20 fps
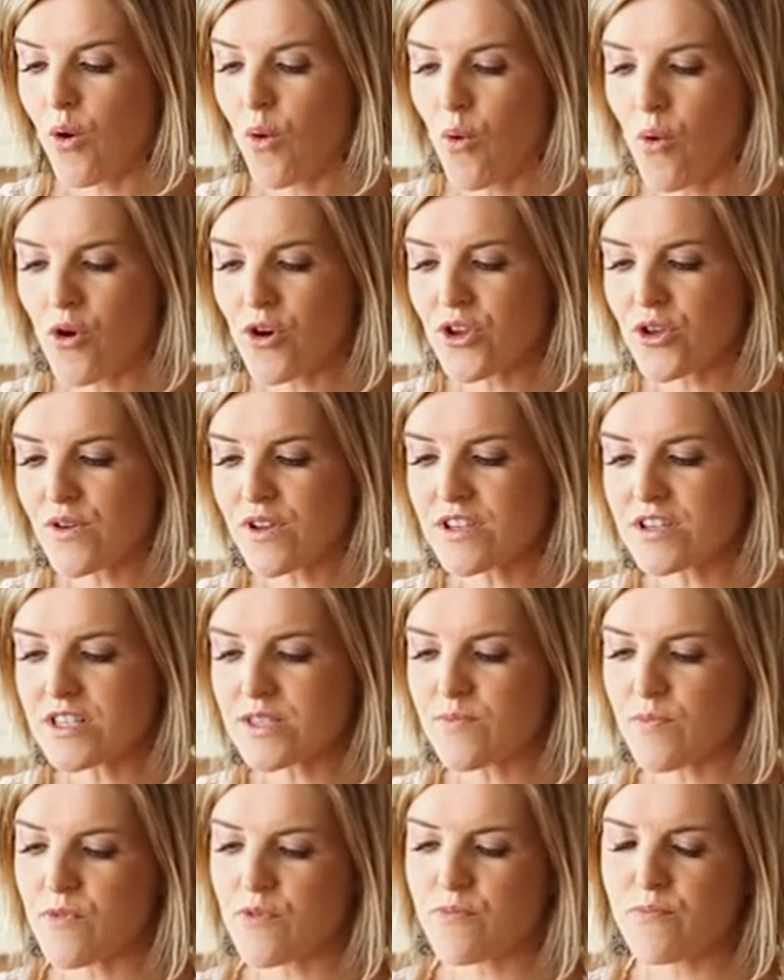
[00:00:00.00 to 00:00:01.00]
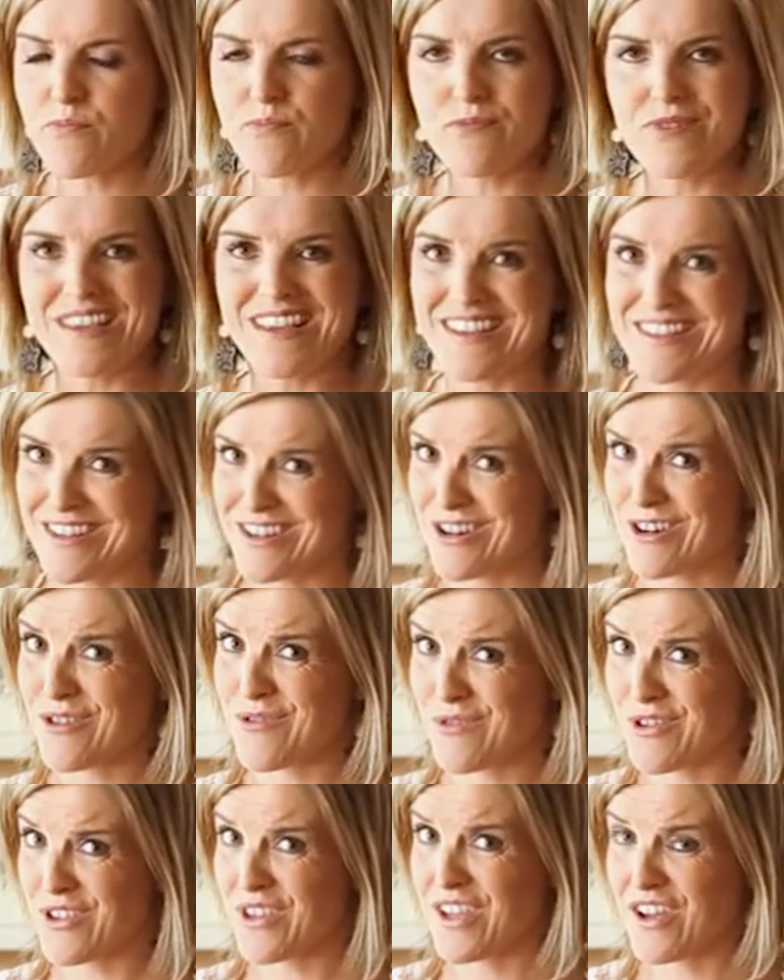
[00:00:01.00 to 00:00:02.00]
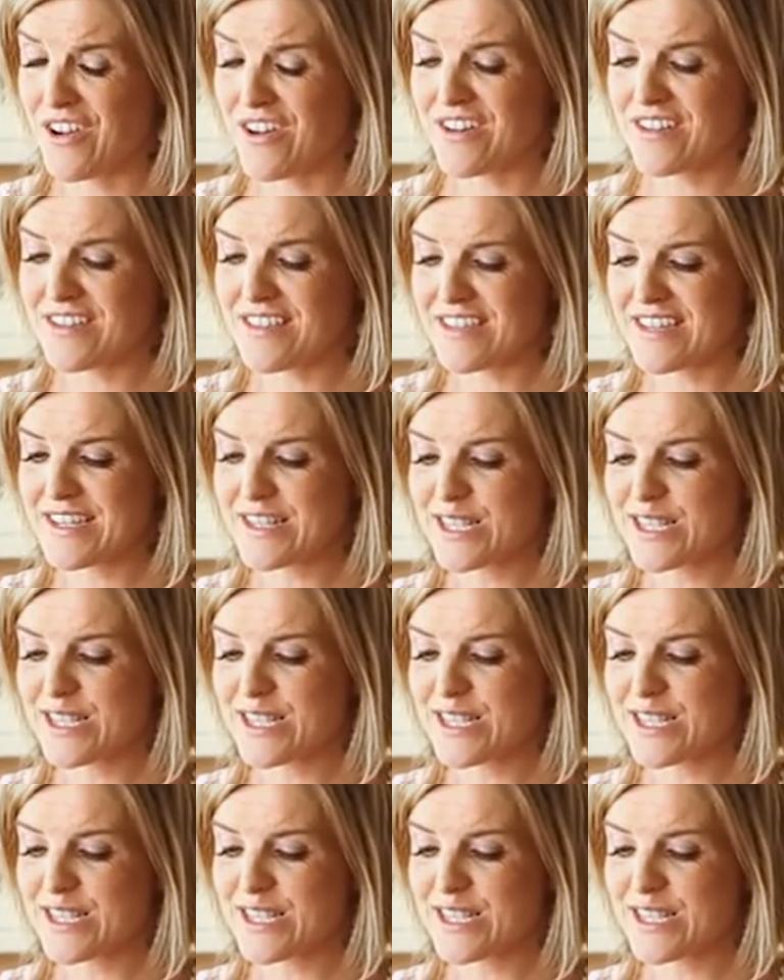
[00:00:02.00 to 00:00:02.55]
or you can just, easier really honestly,